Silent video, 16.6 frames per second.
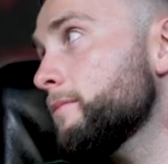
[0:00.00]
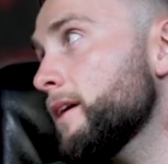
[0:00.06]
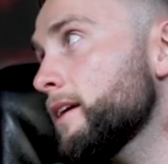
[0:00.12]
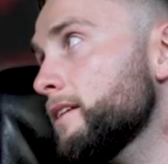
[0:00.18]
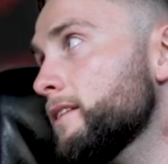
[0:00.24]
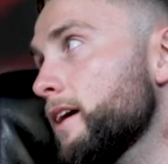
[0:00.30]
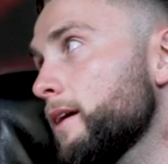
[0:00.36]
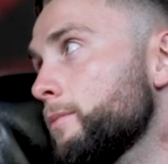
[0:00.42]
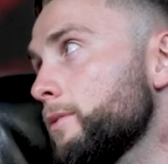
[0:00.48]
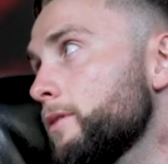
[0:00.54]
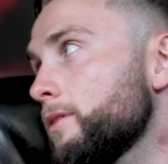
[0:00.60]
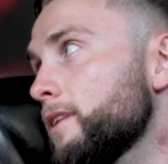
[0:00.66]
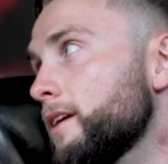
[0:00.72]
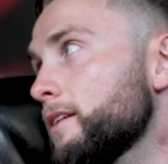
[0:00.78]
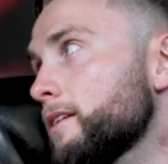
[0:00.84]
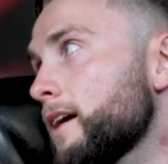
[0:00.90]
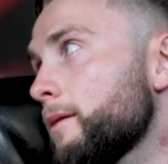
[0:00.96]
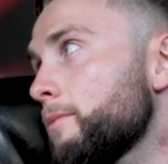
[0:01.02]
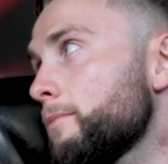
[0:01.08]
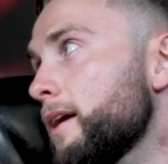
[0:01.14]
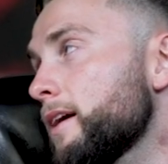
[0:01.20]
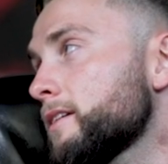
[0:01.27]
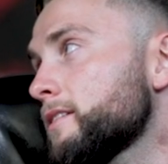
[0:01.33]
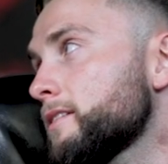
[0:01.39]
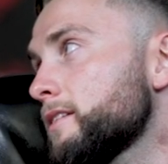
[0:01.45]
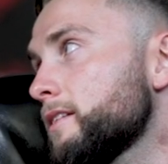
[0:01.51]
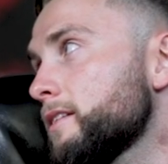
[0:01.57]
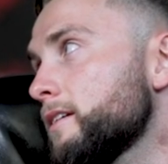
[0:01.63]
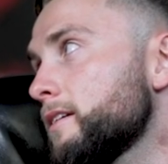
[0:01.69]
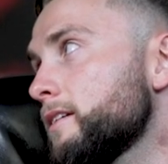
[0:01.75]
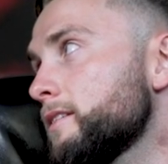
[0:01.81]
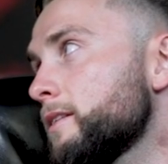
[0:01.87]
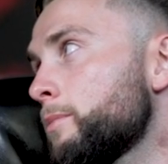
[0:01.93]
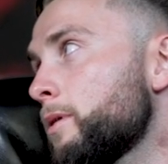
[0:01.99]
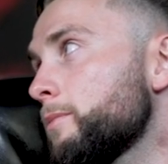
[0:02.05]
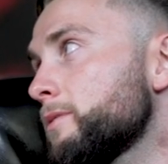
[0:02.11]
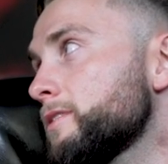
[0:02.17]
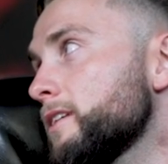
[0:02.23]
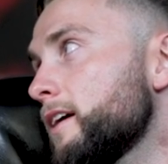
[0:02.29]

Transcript: making debut, and then coming back to the, the promised